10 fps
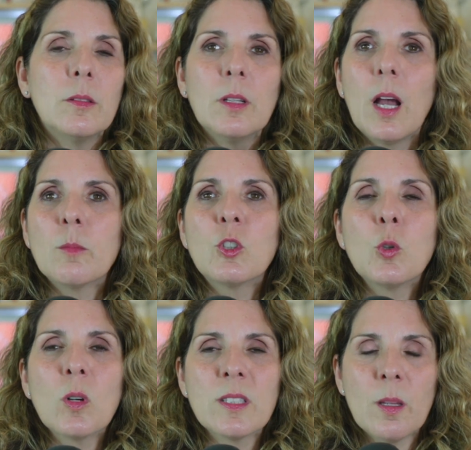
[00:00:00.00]
I'm
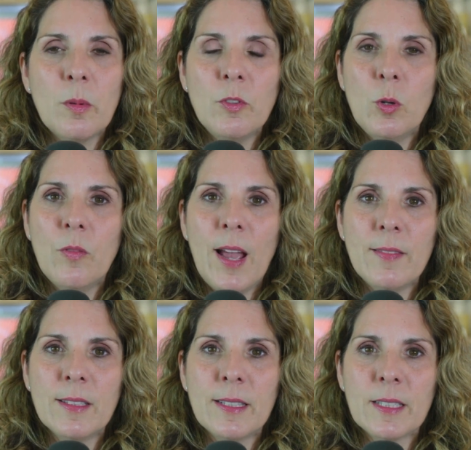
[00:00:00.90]
sure some of you have had
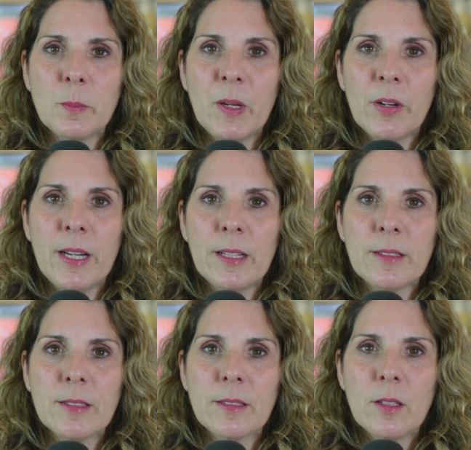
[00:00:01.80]
this
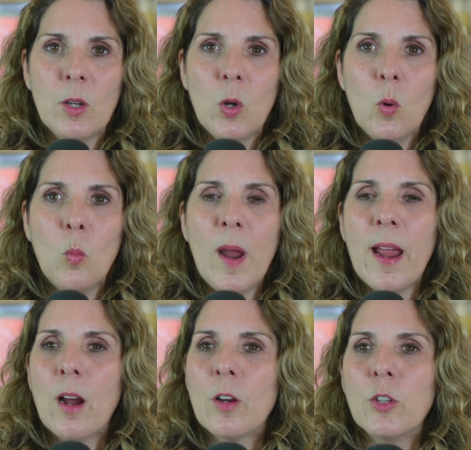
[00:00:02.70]
experience
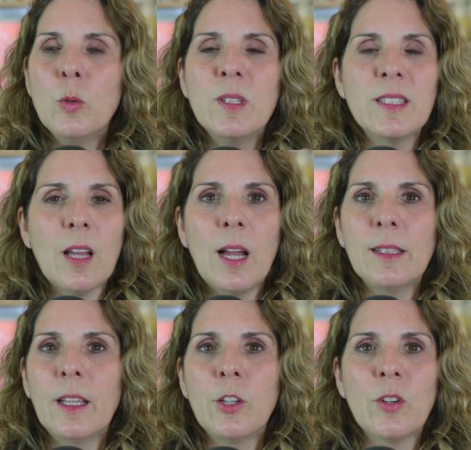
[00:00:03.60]
where you decide
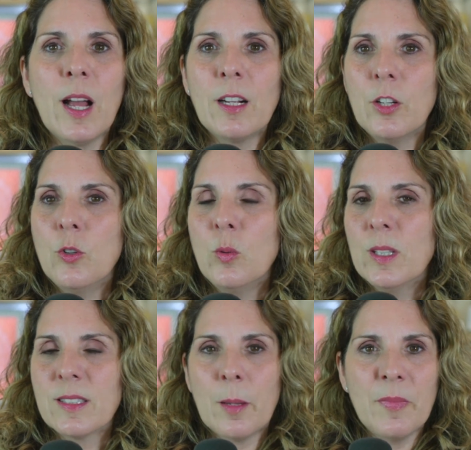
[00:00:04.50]
like you're not going to do
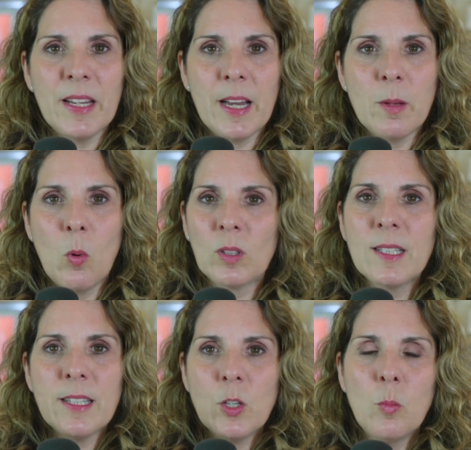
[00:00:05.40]
something anymore. Let's
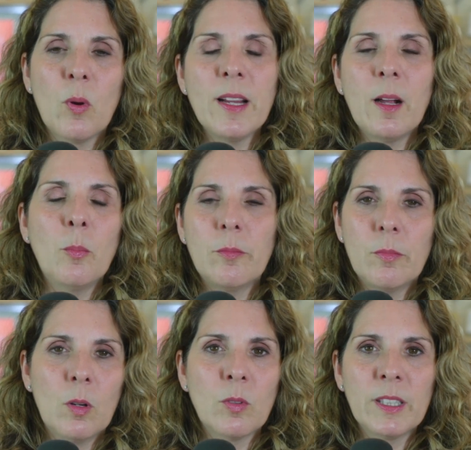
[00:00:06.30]
say you break up with
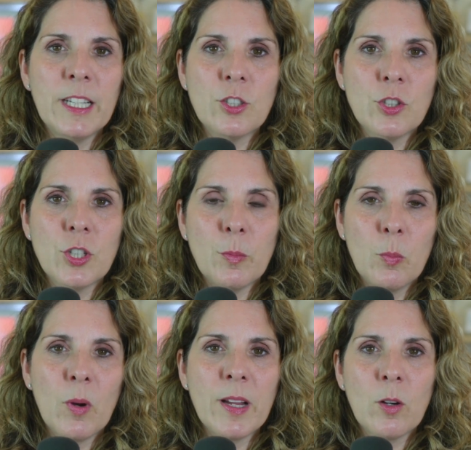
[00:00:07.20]
a relationship. You
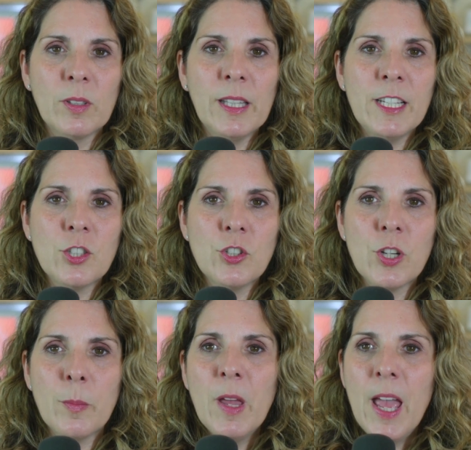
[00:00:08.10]
break a
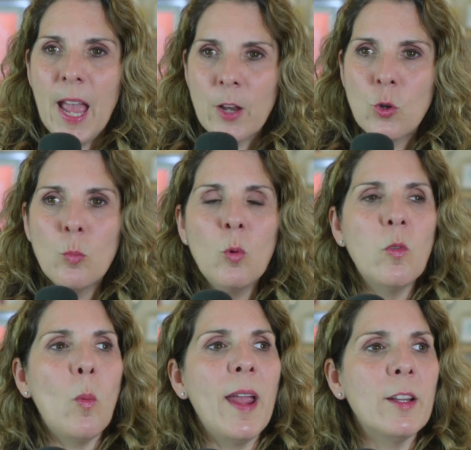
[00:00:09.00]
relationship and you move
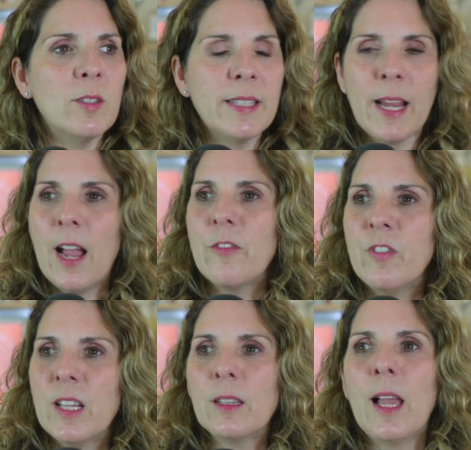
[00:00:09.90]
away and you say, I
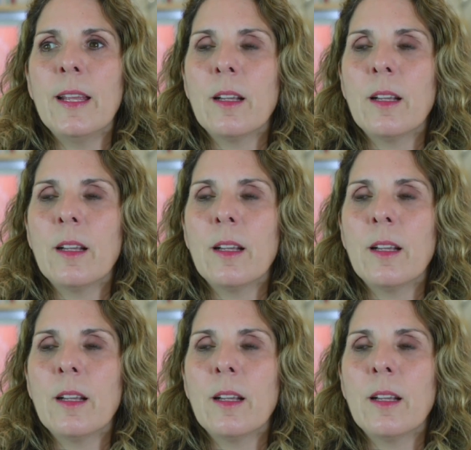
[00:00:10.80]
feel like